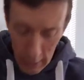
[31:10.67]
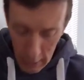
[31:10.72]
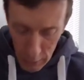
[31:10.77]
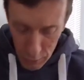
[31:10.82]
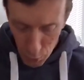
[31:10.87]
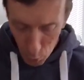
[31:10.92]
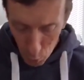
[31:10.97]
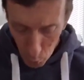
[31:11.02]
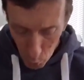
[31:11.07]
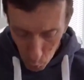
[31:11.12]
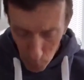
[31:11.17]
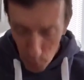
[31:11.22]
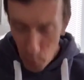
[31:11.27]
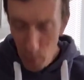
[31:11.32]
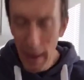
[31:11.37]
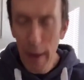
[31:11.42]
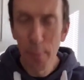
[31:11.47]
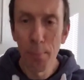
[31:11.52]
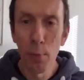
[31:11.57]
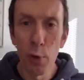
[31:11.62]
so we
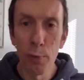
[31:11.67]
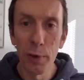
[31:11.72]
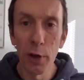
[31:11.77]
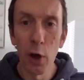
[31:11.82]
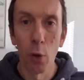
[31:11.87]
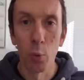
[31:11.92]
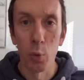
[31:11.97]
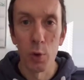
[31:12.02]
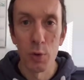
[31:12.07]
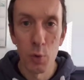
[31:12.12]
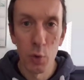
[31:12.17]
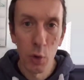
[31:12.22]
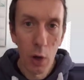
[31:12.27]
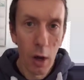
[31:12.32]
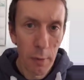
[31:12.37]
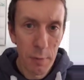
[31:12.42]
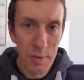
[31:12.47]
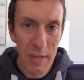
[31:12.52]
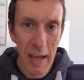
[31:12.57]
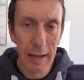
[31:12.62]
were then moving on. We've
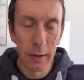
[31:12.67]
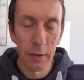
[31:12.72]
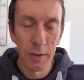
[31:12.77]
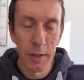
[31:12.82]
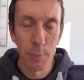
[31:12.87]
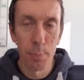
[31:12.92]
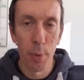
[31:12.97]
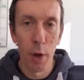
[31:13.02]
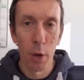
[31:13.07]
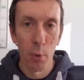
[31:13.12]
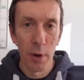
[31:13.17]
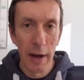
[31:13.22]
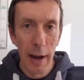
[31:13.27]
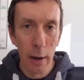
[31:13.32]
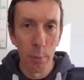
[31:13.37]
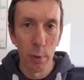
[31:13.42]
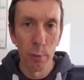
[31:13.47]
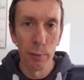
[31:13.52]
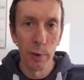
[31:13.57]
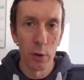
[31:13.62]
kind of tackled this button. We're
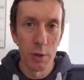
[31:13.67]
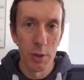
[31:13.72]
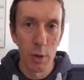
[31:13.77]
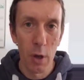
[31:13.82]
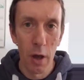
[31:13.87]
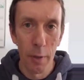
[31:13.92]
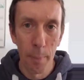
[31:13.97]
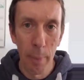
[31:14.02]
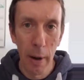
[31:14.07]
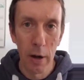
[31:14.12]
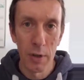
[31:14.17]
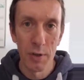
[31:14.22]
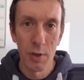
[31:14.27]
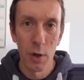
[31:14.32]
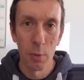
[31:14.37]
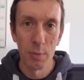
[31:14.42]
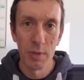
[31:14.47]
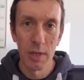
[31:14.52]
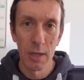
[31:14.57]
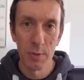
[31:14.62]
now moving on to other
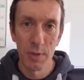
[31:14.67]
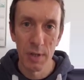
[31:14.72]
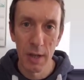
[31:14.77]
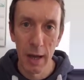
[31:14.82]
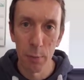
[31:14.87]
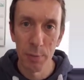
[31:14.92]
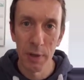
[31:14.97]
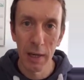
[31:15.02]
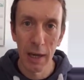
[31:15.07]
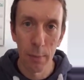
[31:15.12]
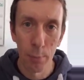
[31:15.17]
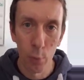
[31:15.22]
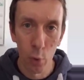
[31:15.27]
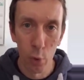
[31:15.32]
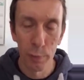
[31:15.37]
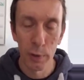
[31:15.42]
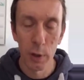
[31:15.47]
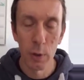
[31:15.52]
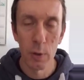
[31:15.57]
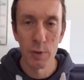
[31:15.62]
Periscope tips to help you get
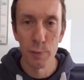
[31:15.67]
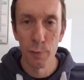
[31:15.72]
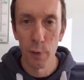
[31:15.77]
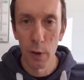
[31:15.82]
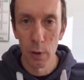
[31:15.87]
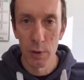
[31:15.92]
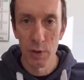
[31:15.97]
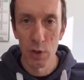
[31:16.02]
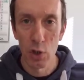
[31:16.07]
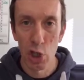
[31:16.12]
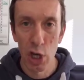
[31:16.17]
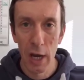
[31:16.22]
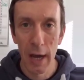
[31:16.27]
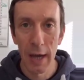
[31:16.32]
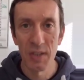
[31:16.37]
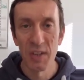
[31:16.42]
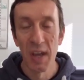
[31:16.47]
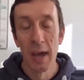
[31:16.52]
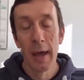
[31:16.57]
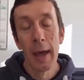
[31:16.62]
more viewers, followers, and
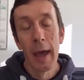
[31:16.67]
shares.